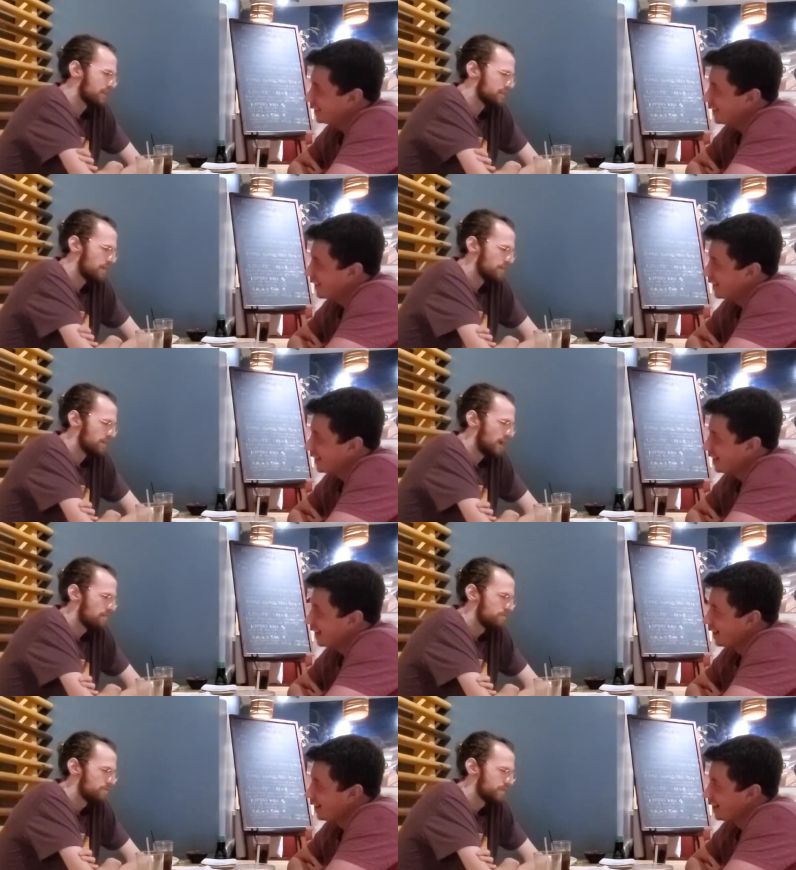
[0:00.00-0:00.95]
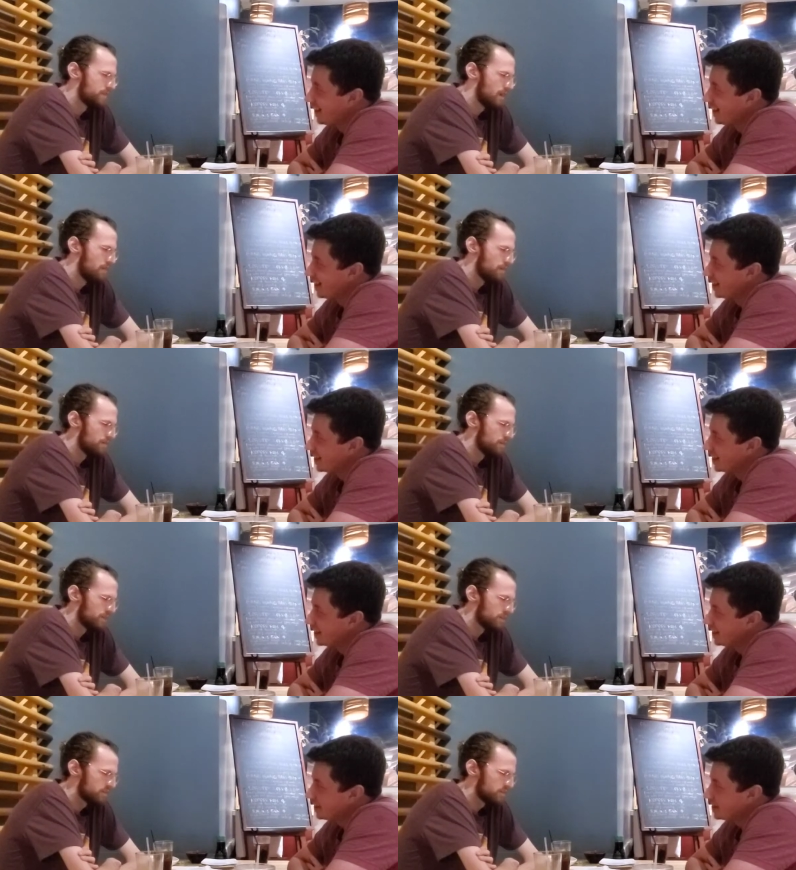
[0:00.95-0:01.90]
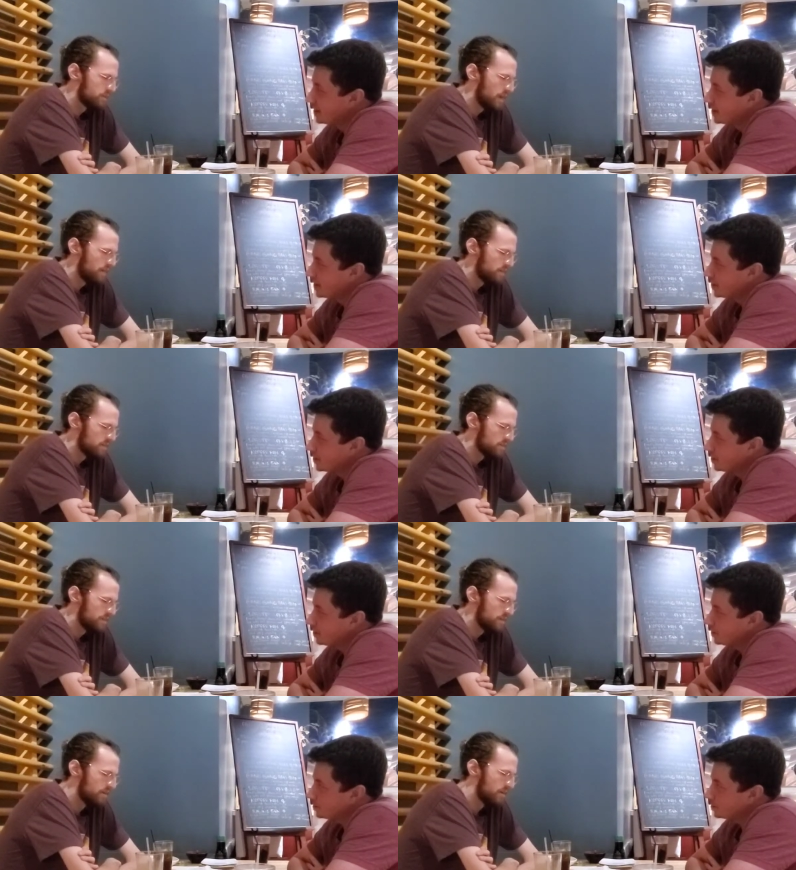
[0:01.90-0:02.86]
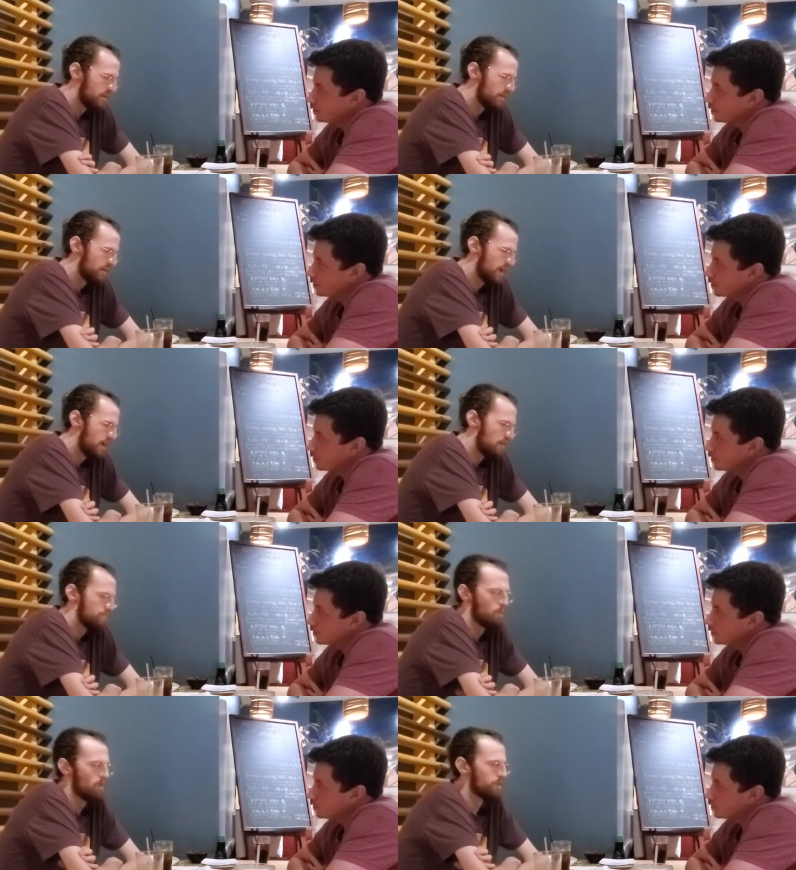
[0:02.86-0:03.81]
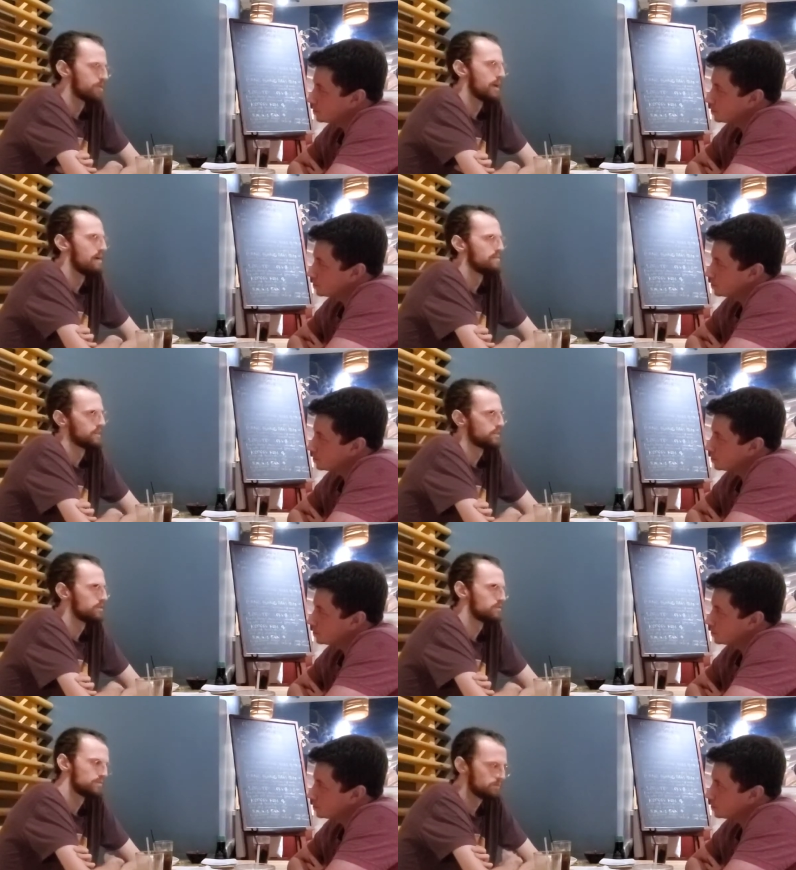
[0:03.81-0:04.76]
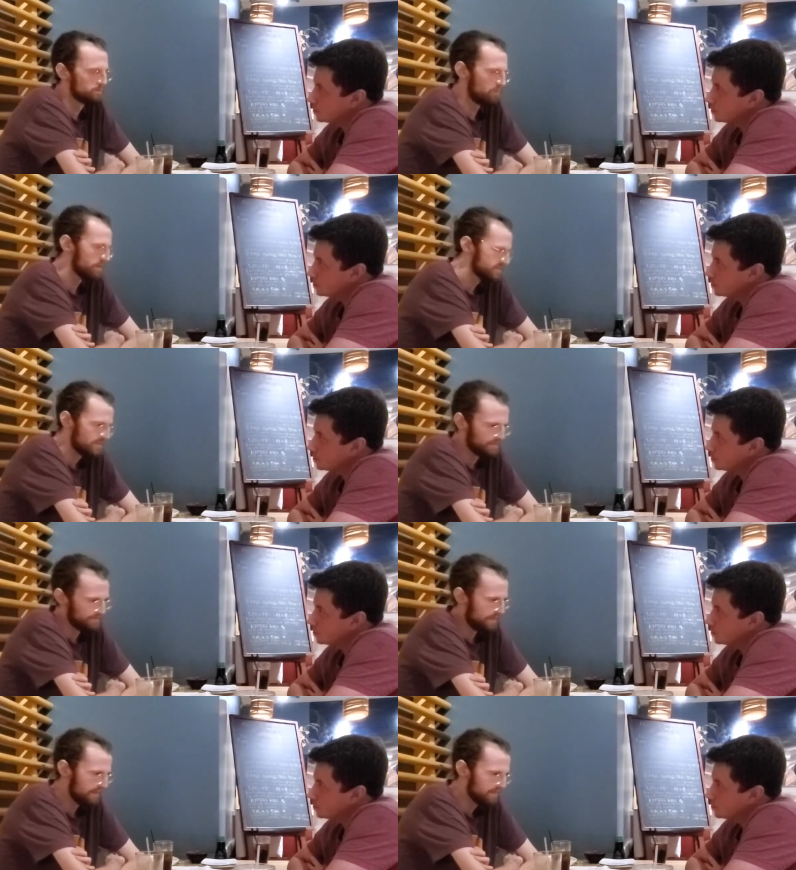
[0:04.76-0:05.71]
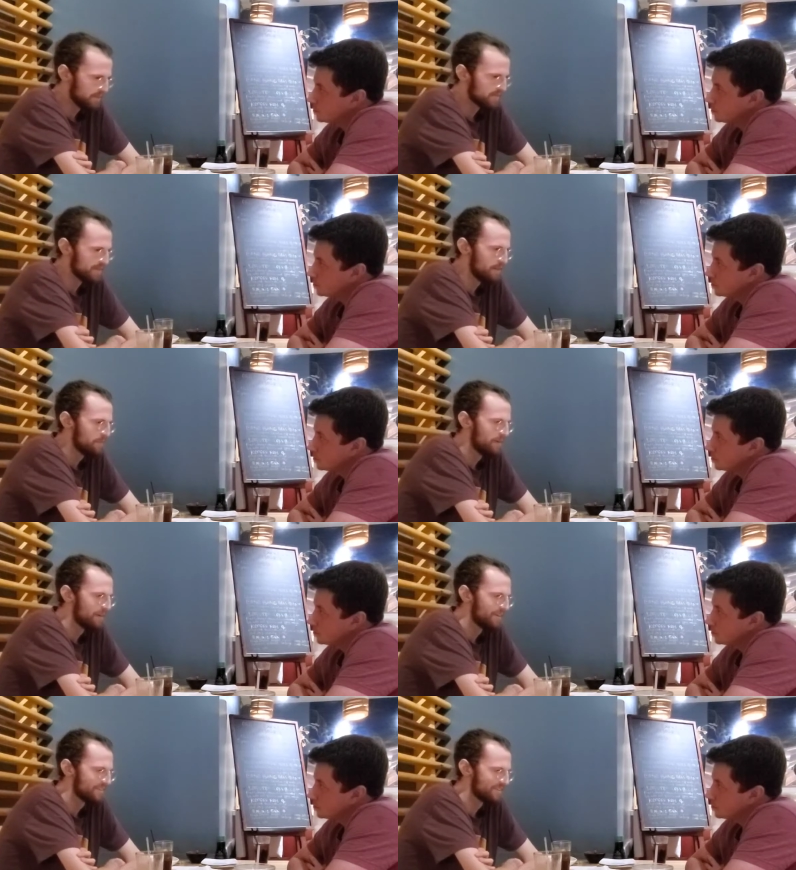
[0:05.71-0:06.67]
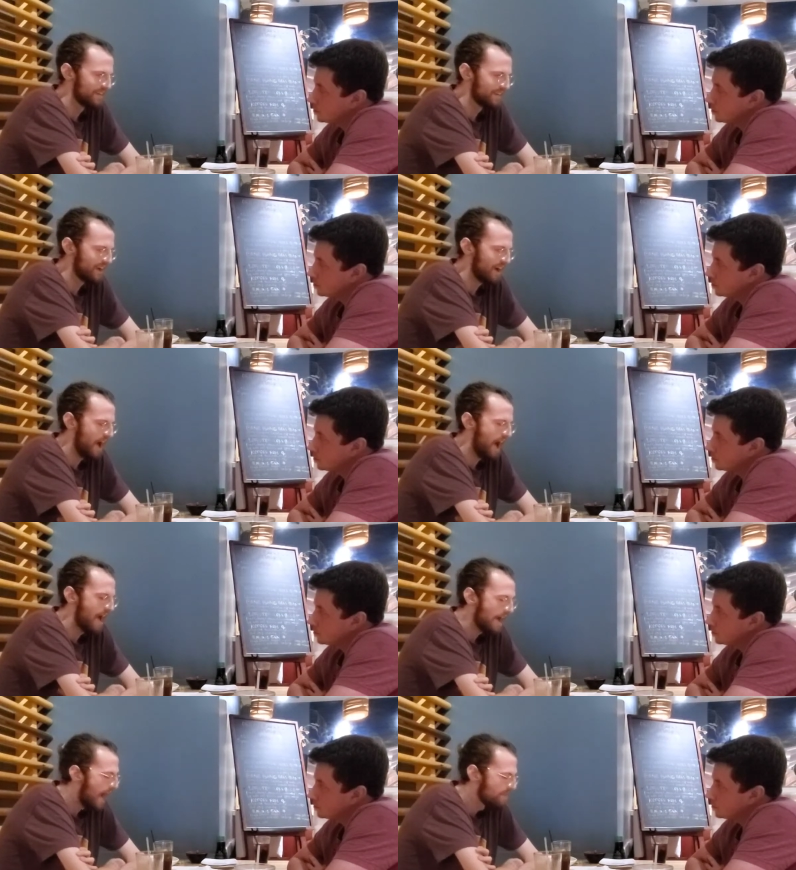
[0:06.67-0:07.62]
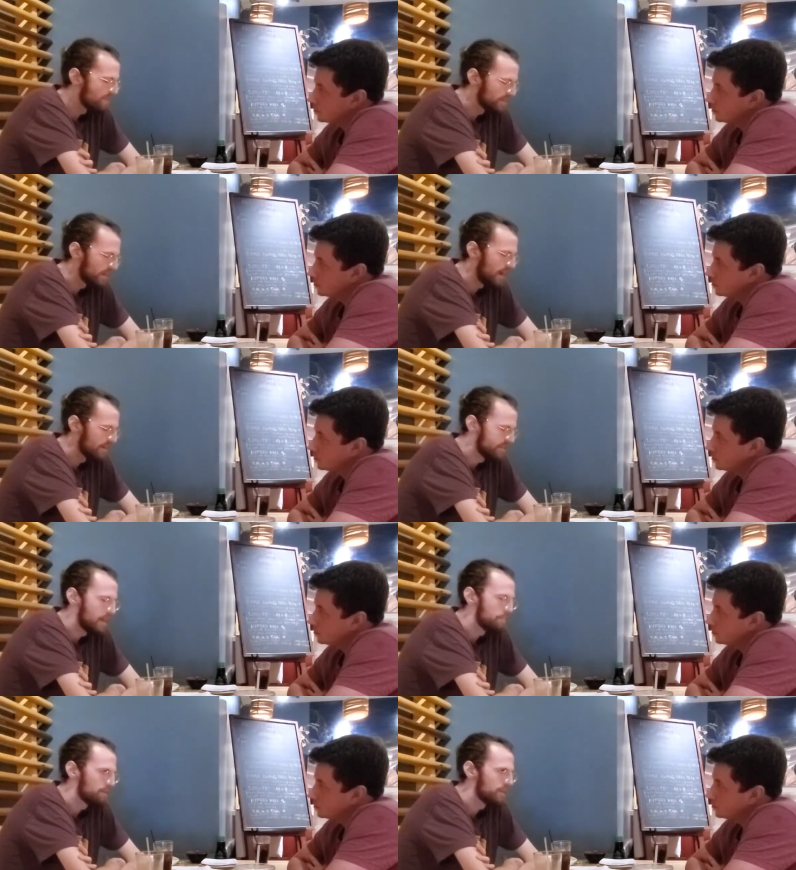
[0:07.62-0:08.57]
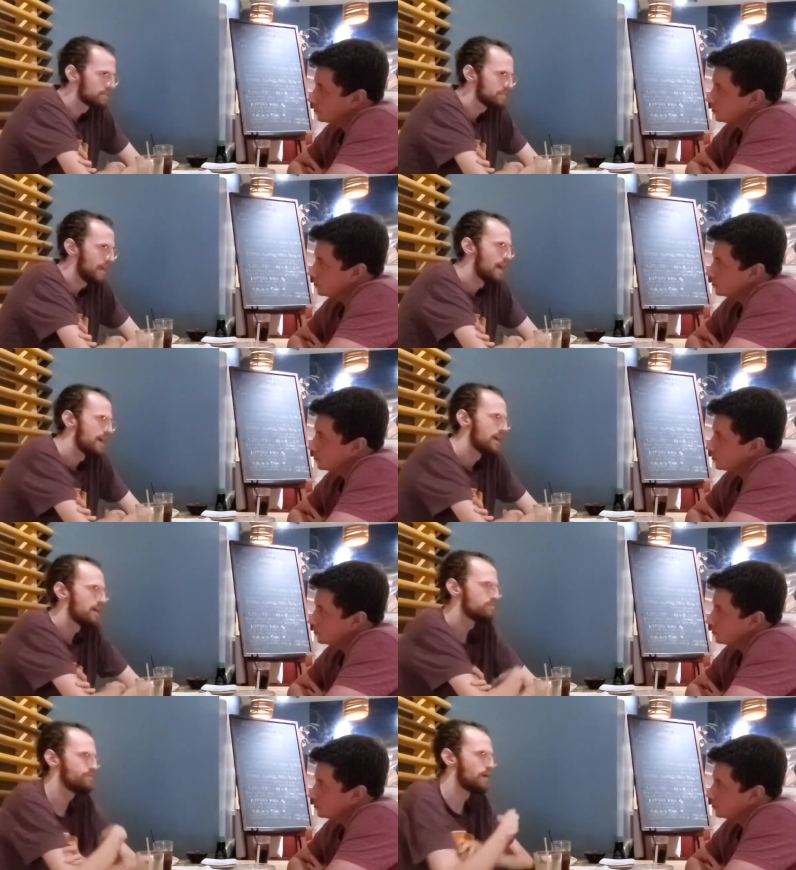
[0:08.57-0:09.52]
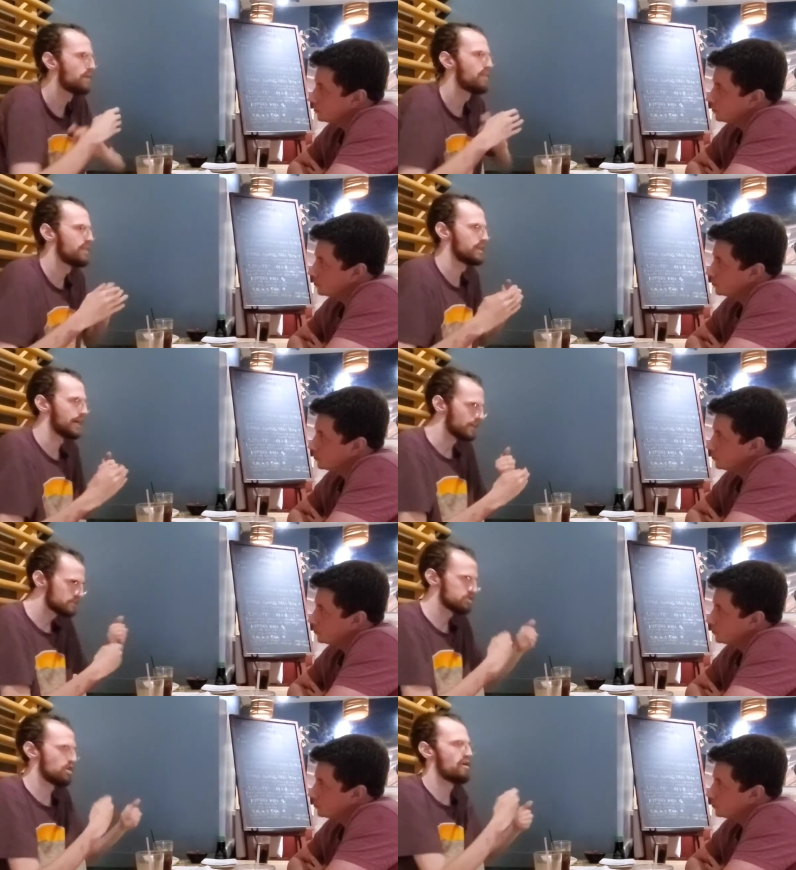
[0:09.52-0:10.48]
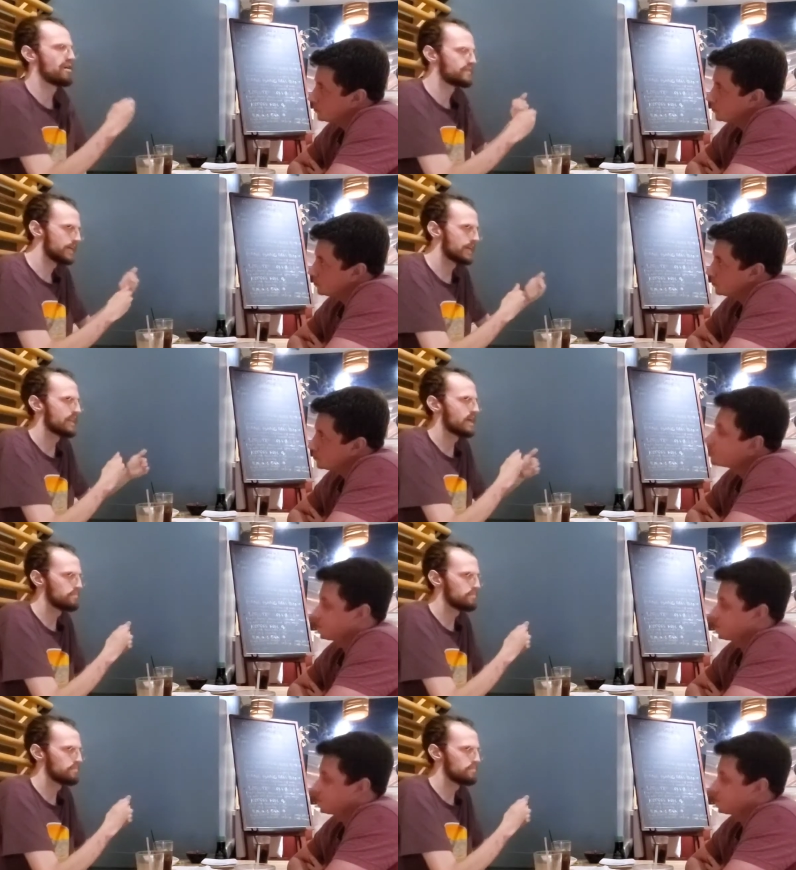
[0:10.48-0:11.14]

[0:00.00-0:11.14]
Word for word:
Speaker 1: like, I mean, I've done comedy for like two and a half years now, and or more than two and a half, like 2.75 years now. But it's like I haven't gotten to that place, and I felt the like start of getting